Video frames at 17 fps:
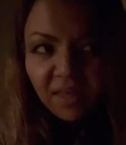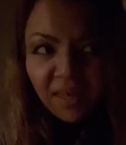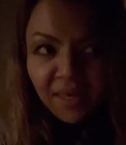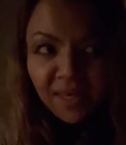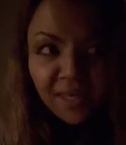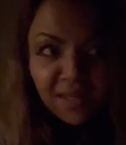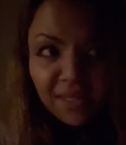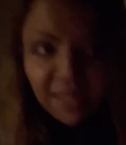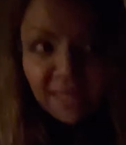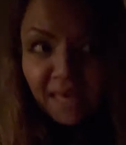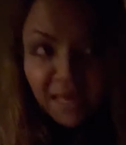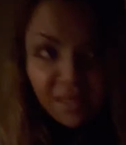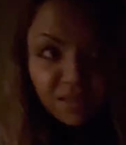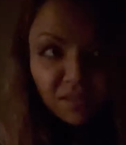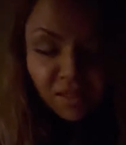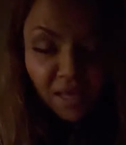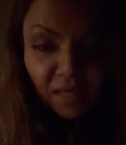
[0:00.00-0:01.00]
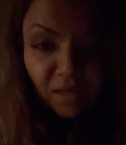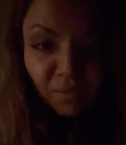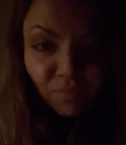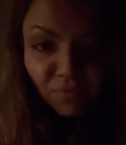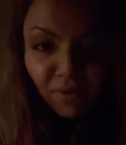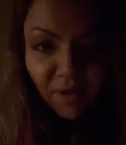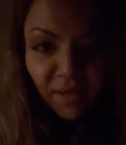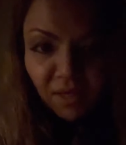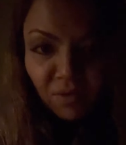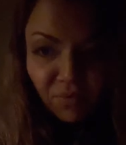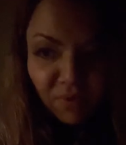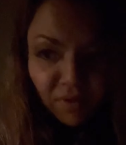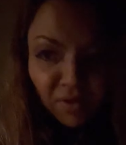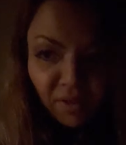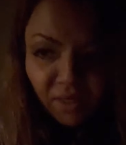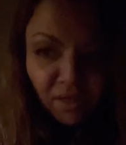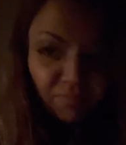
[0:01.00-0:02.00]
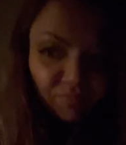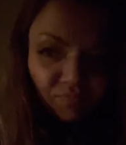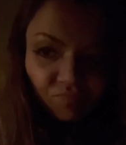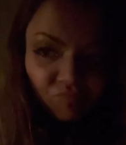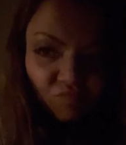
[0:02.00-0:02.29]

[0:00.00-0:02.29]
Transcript: And he hasn't had a break, really.